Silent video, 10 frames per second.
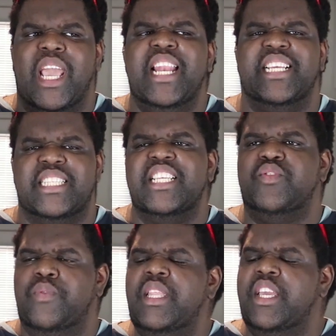It is,
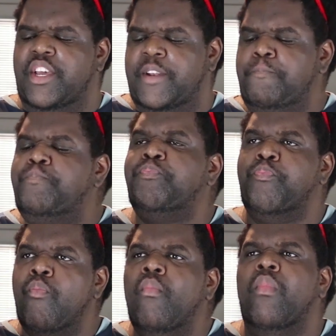it's really good.
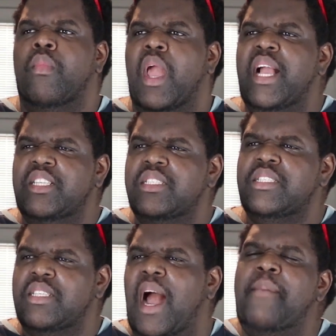
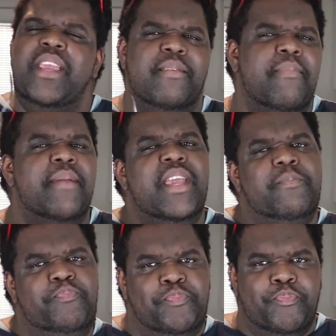
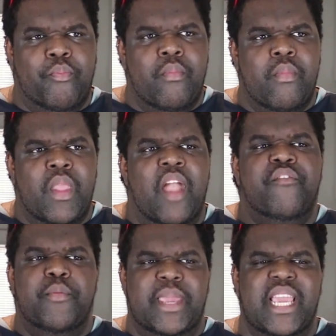Maybe
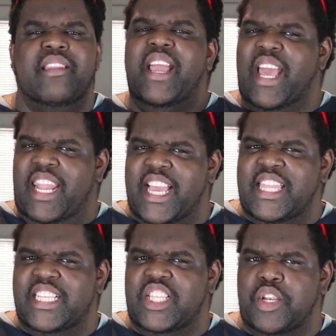for me, I
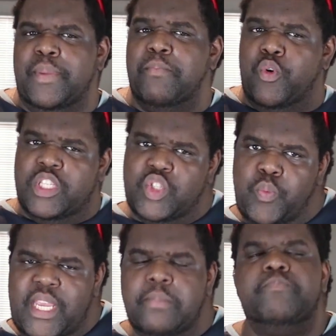like things a little bit more
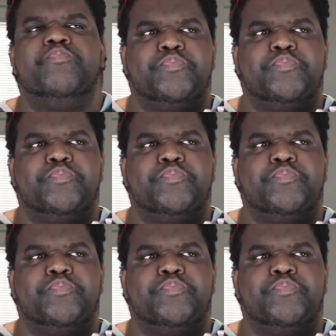sweet.